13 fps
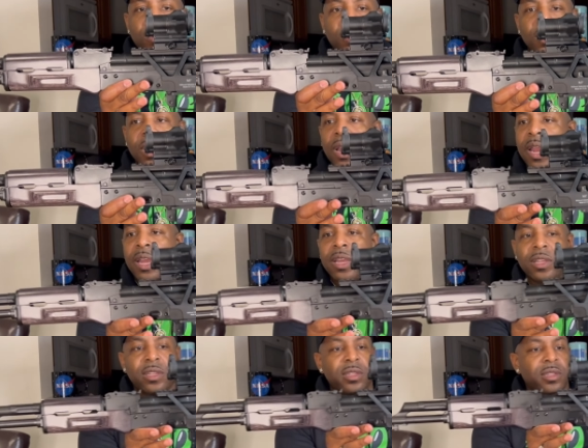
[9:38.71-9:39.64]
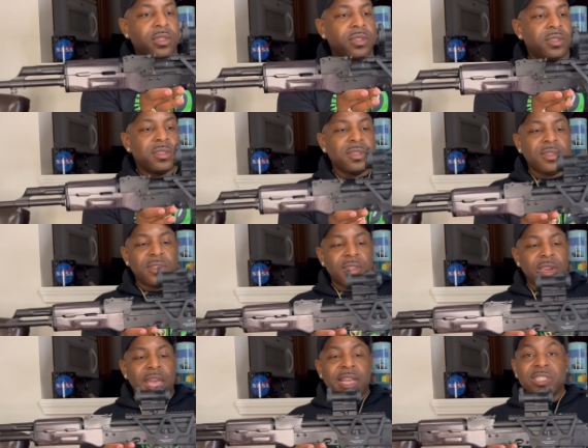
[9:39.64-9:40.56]
All right.
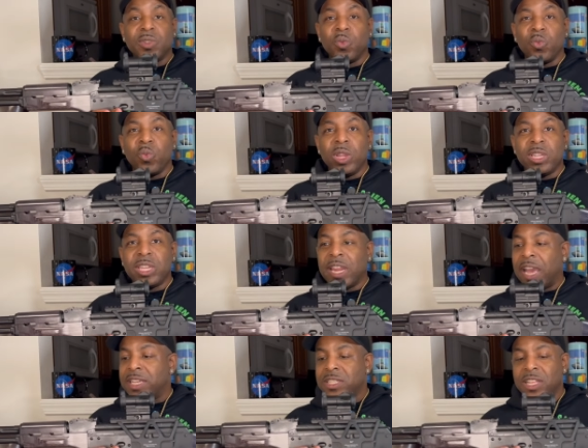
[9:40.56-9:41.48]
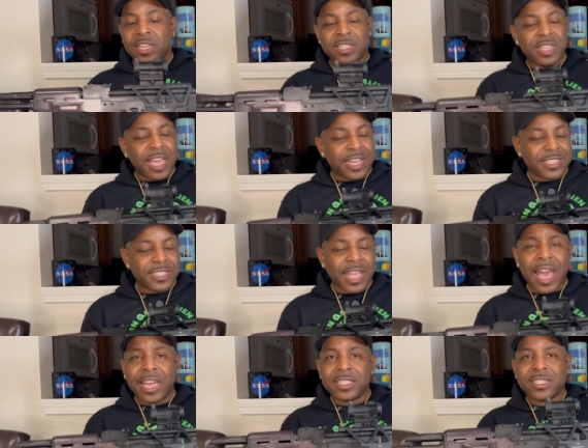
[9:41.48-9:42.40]
And it has a really nice look. It's like a
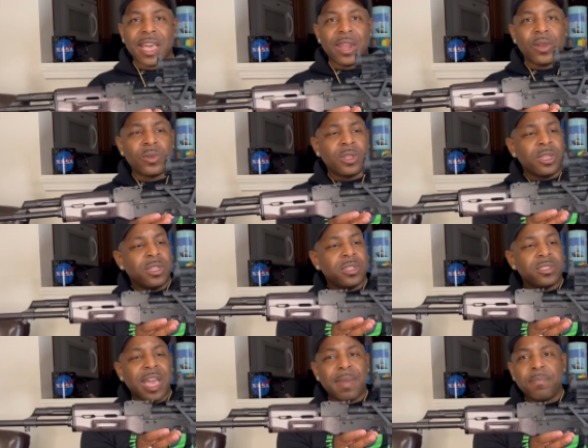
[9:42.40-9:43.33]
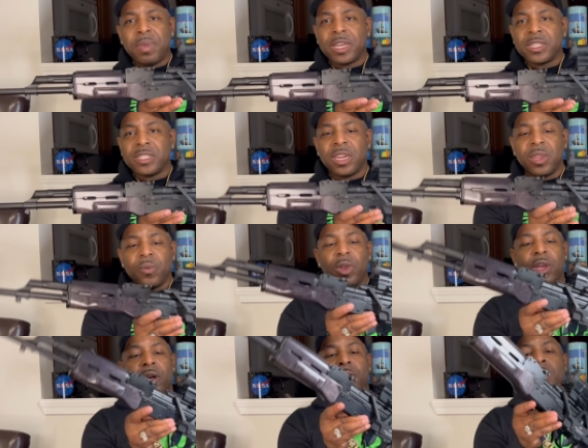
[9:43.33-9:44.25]
side saddle type Picatinny
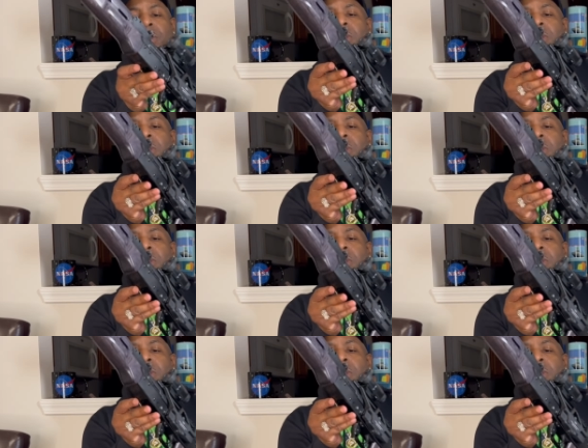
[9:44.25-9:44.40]
rail.